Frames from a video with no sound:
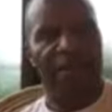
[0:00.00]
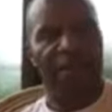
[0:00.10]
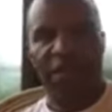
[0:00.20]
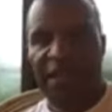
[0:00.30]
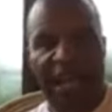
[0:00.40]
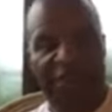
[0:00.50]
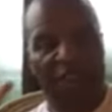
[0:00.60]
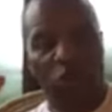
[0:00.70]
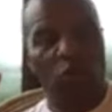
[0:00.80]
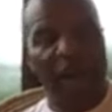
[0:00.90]
You're going to have a
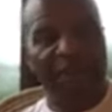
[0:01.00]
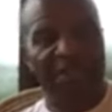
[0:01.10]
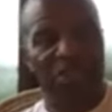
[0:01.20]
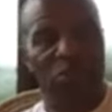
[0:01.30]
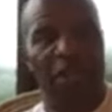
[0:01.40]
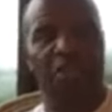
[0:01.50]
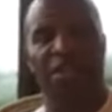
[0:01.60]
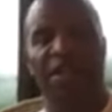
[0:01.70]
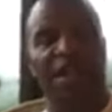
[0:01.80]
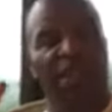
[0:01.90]
neurotic
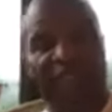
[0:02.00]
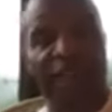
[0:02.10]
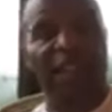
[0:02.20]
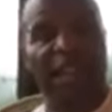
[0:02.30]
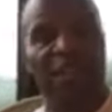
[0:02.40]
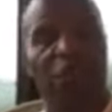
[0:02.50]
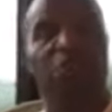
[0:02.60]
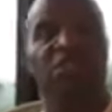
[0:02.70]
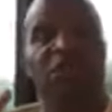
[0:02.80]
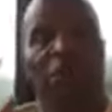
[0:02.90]
situation. They, that other
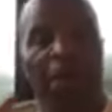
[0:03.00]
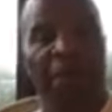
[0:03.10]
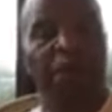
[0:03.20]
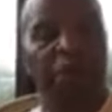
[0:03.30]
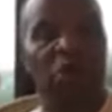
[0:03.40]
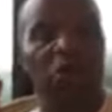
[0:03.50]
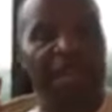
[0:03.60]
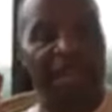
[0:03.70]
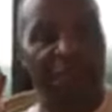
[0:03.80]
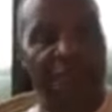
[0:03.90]
person's going to pimp you,
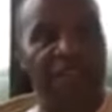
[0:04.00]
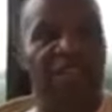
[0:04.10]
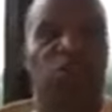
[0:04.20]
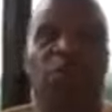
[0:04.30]
take advantage of you,